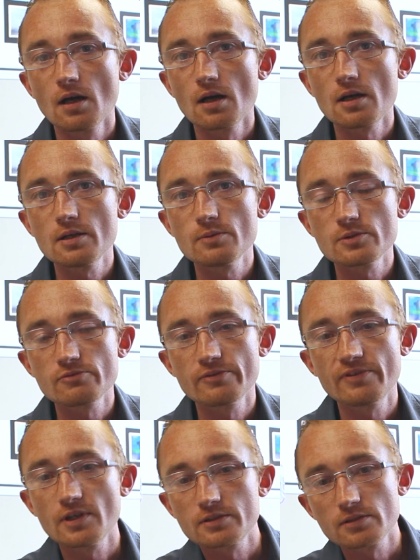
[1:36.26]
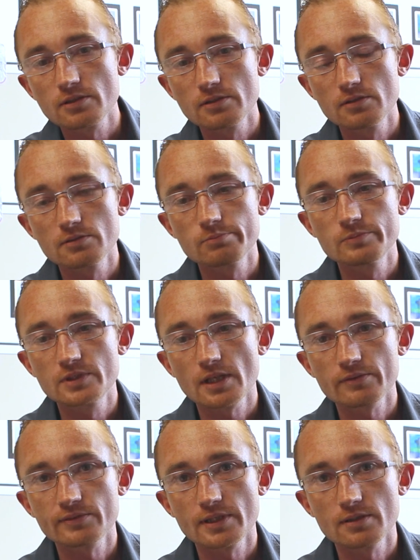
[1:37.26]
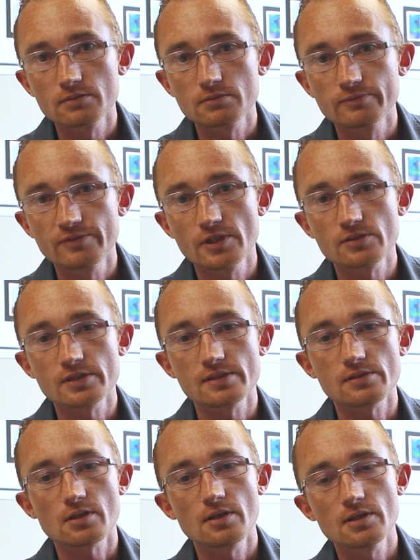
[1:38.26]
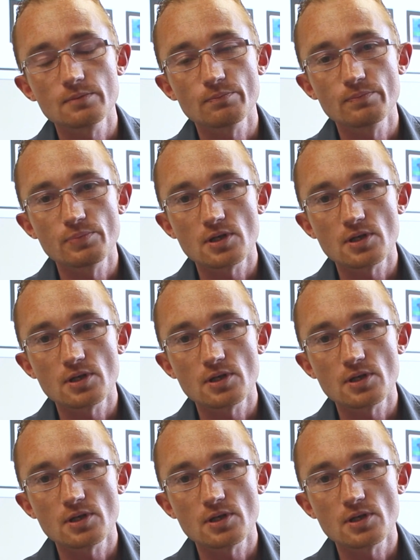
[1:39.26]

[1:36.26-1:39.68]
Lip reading: I was referred to Southdown first as a client